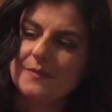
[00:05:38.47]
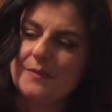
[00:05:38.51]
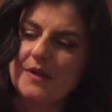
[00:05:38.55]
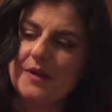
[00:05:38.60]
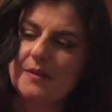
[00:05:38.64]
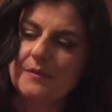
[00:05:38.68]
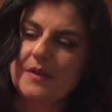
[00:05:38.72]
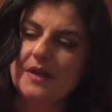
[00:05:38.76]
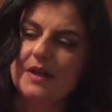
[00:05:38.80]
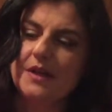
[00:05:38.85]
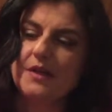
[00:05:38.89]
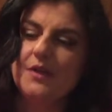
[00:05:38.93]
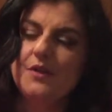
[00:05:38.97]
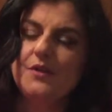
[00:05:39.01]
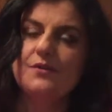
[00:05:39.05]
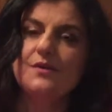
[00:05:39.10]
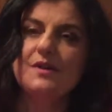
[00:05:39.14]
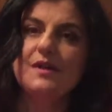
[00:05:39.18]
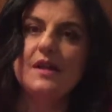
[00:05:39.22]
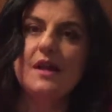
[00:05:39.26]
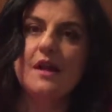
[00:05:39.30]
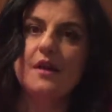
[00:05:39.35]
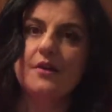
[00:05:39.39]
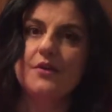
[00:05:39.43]
but I'm going to use
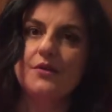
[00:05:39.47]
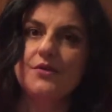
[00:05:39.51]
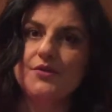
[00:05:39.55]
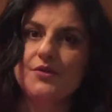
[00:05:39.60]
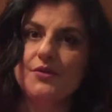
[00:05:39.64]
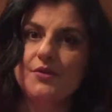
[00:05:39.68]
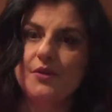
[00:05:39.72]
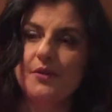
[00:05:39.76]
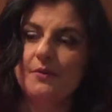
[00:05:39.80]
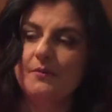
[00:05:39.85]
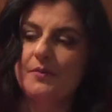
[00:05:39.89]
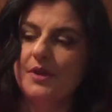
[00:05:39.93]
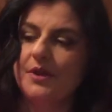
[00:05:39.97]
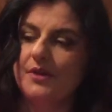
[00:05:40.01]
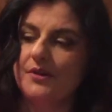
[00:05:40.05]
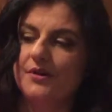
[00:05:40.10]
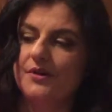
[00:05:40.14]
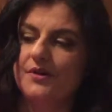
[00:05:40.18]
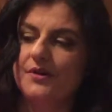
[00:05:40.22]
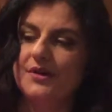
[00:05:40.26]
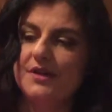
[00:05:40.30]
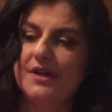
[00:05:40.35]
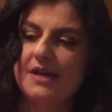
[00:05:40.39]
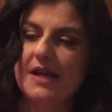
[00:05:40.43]
the Angostura
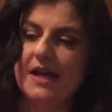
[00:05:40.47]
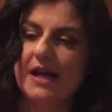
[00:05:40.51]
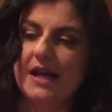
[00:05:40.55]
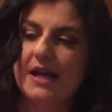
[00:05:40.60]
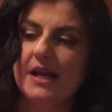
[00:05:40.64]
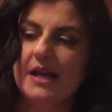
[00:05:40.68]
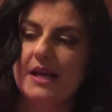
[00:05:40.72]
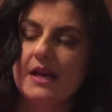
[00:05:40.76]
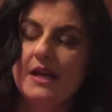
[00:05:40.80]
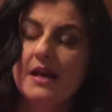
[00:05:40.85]
bitters today.